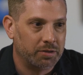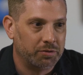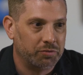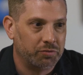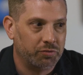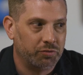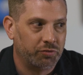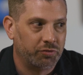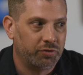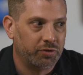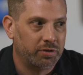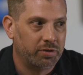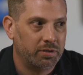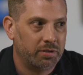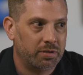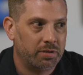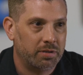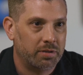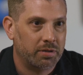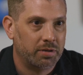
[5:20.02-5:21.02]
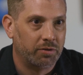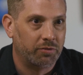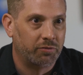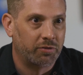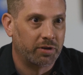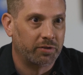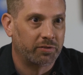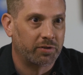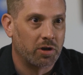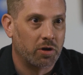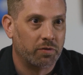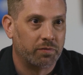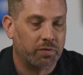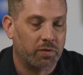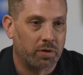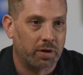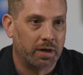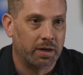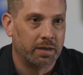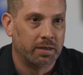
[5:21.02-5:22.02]
you should just go
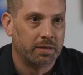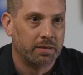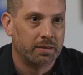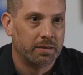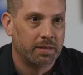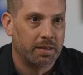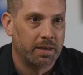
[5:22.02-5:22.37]
for it.